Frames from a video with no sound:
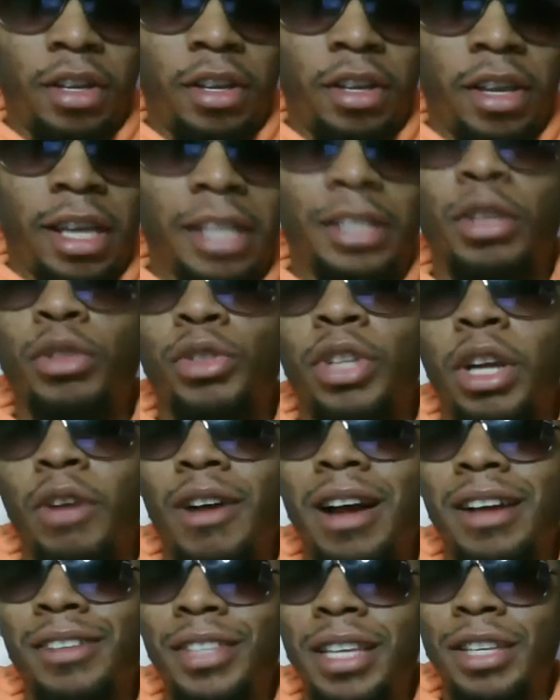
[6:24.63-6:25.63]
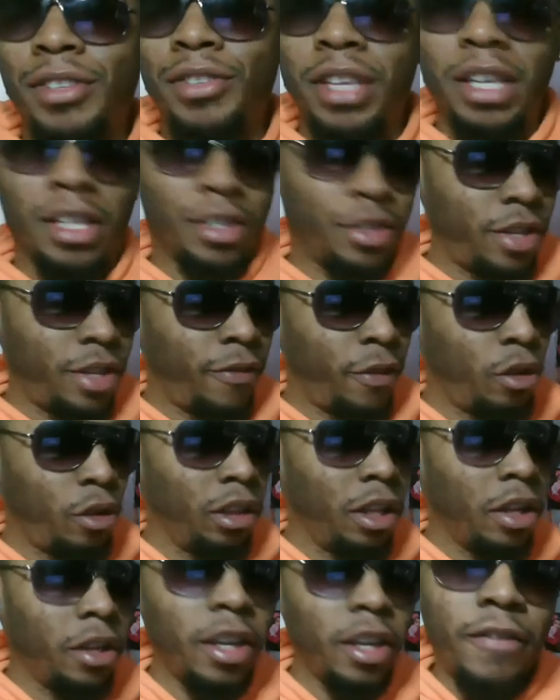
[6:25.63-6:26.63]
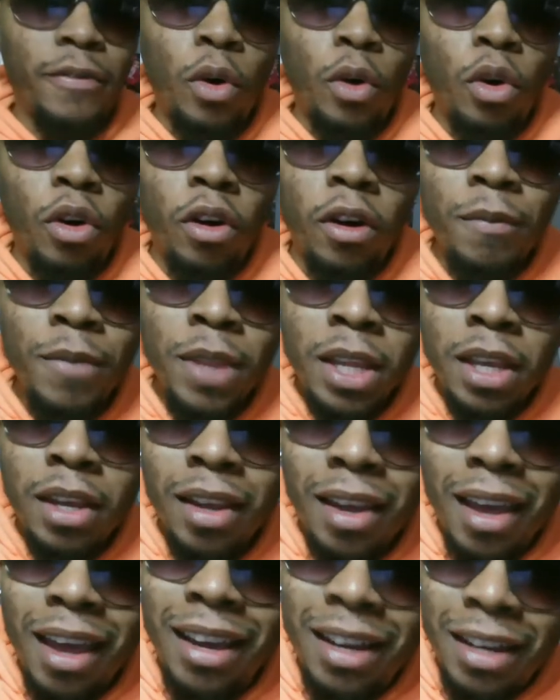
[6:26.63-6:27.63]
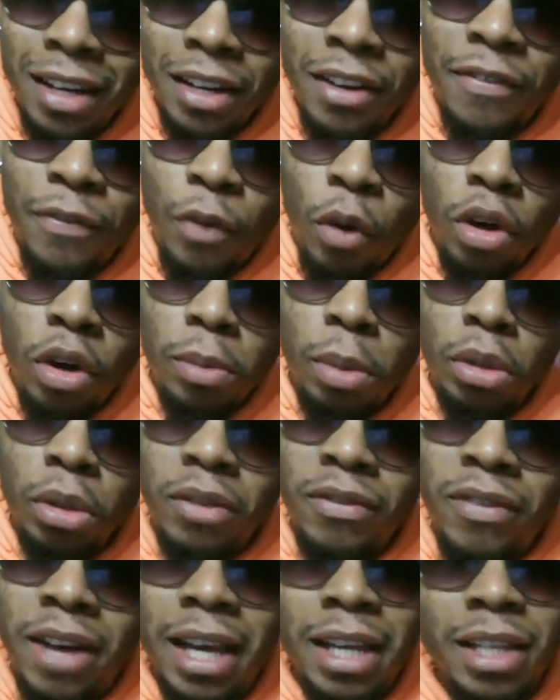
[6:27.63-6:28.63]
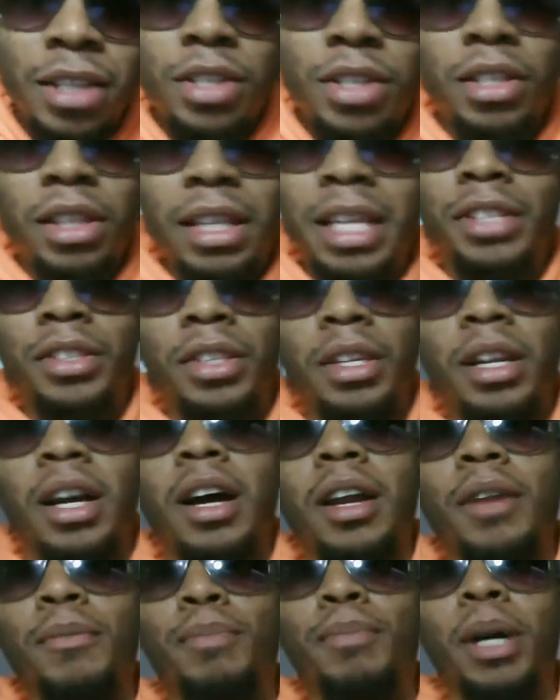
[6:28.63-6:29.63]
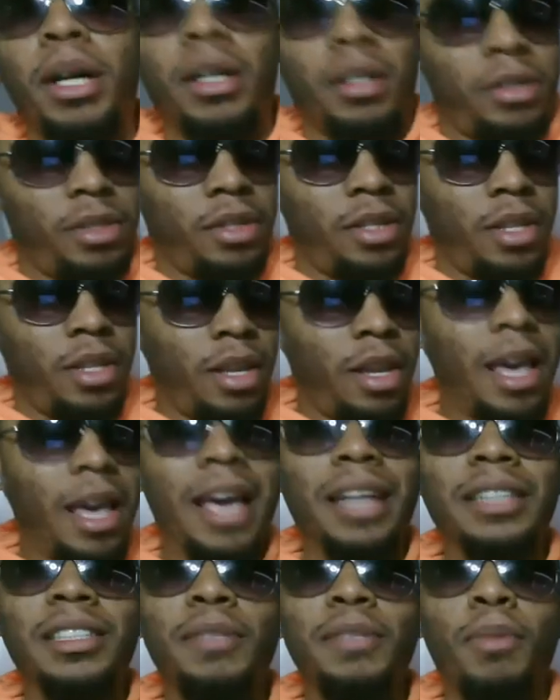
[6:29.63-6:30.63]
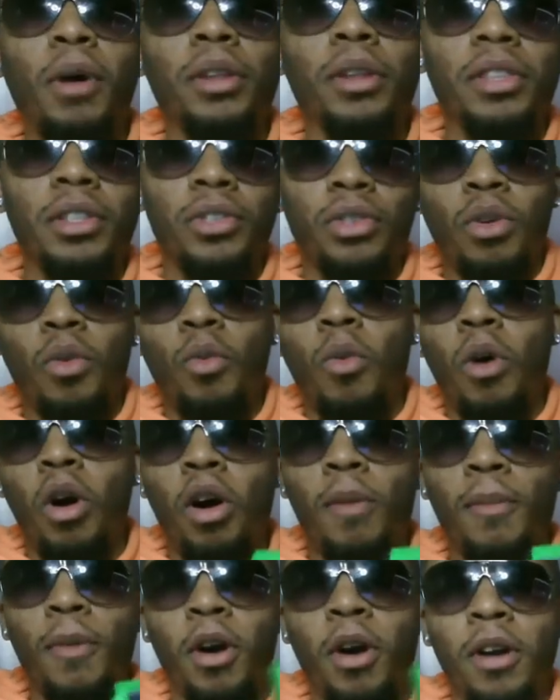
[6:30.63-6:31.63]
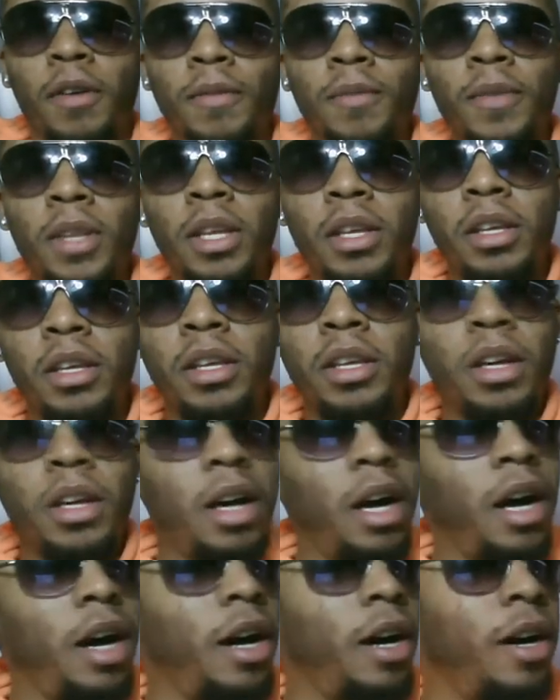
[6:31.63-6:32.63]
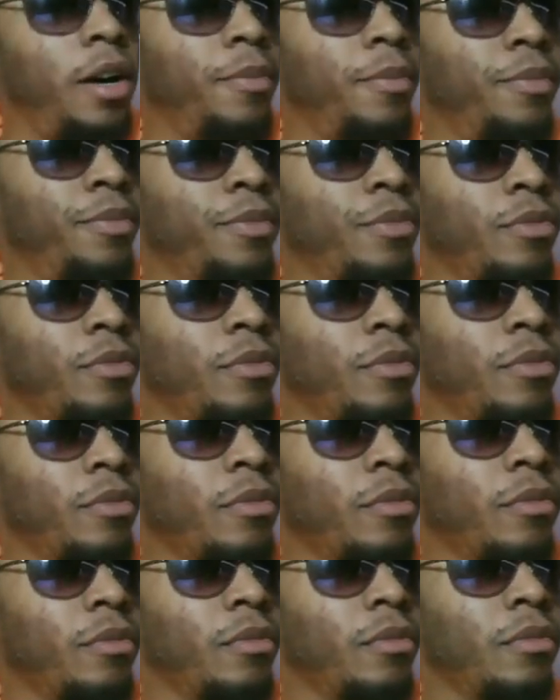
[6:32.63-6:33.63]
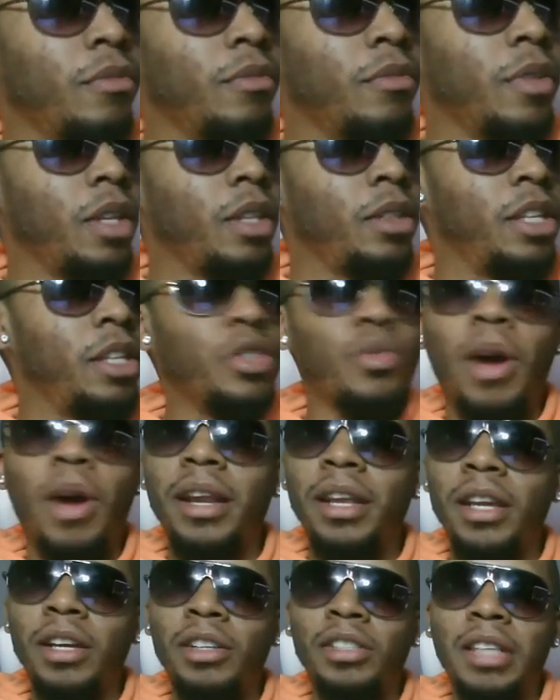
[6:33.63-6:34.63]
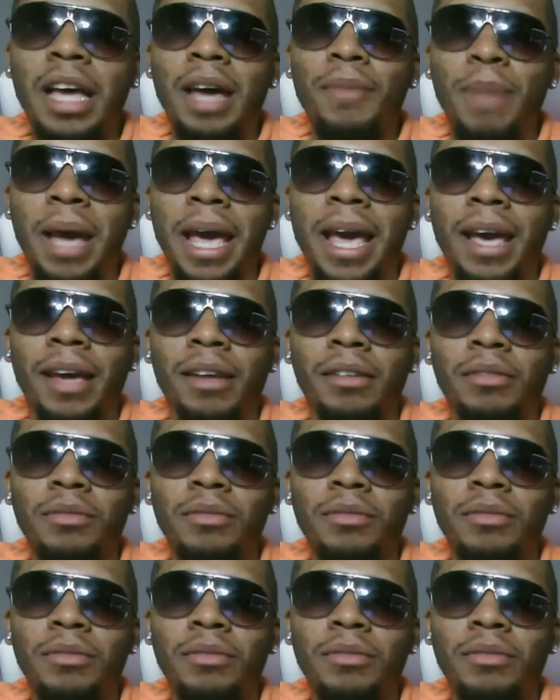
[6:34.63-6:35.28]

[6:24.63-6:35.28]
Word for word: And so J-Rocc says this, if you're looking for a good affordable device, less than 100 bucks. I actually bought this on Walmart. Um, this right here is not bad.